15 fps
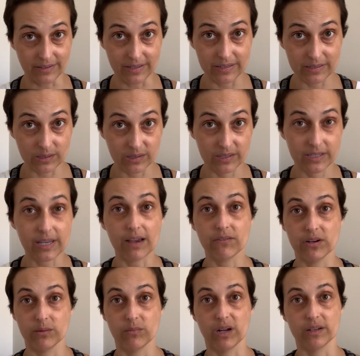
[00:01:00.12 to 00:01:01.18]
this is
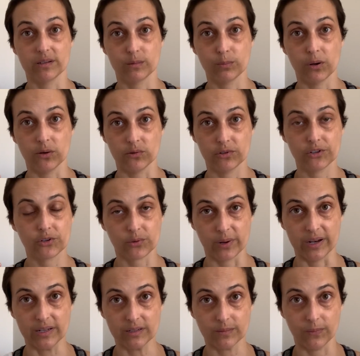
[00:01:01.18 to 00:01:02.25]
7 months
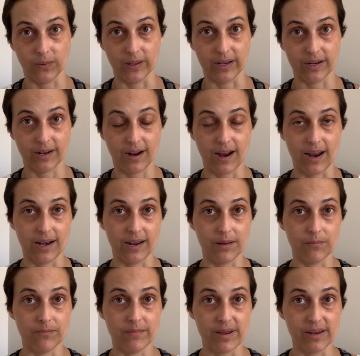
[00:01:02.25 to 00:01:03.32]
post-transplant, and
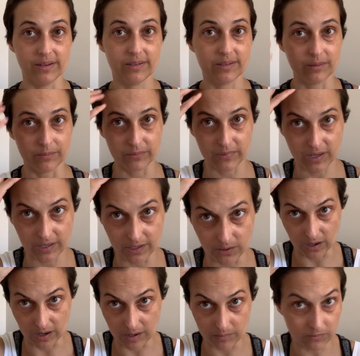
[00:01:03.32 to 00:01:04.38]
it may seem,
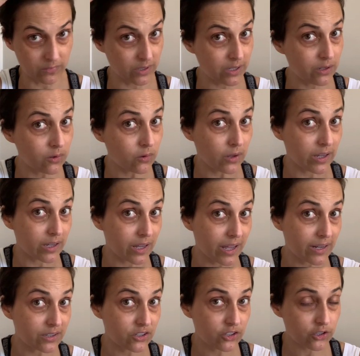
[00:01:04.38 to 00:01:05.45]
I'm really only at
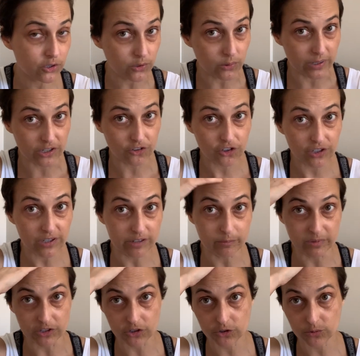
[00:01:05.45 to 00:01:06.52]
like 2 inches. I've
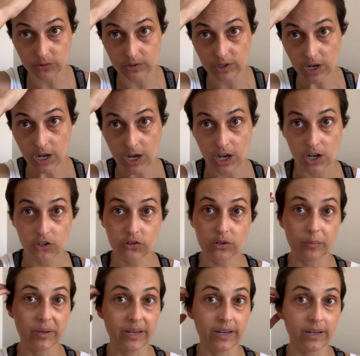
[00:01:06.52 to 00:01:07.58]
been
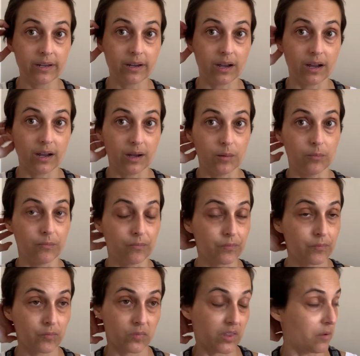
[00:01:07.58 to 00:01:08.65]
trimming
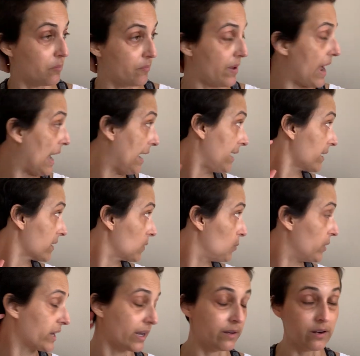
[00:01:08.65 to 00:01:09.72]
the back,
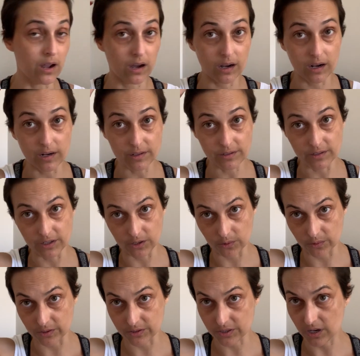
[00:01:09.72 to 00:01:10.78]
but I'm not,
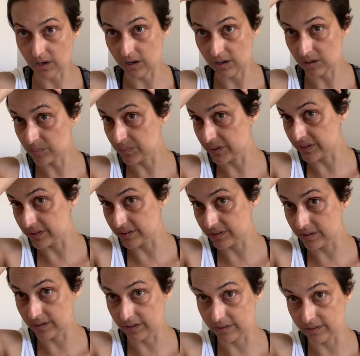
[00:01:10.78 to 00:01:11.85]
the top
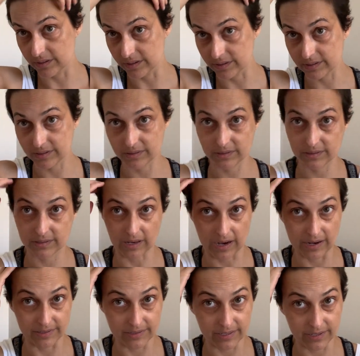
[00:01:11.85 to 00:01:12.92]
and this
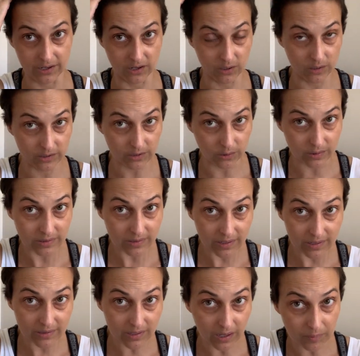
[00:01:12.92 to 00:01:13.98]
sides here. So
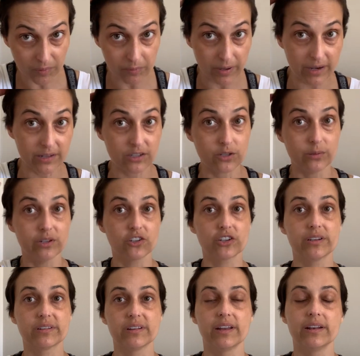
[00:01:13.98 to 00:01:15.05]
I'm about at 2
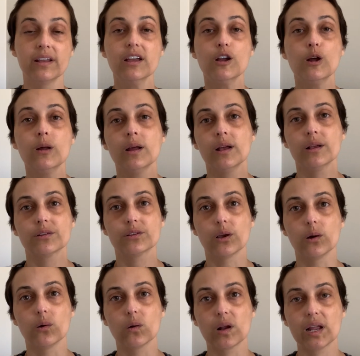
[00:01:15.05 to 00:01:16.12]
inches, and
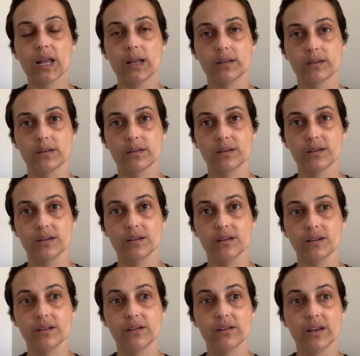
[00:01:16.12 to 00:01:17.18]
so it
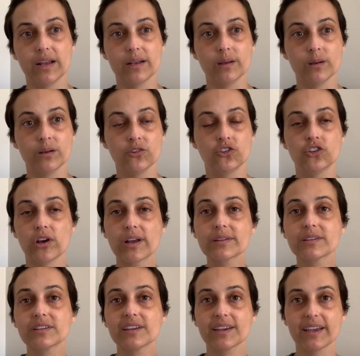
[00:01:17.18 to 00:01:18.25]

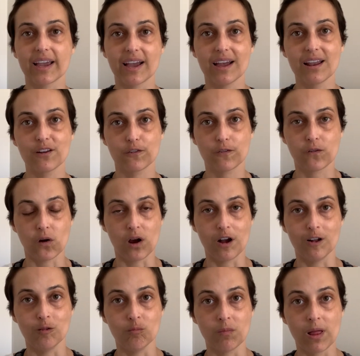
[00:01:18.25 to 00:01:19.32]
just to get
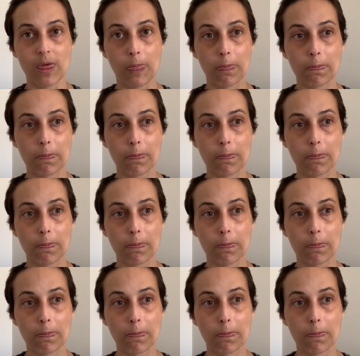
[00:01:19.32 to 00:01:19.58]
from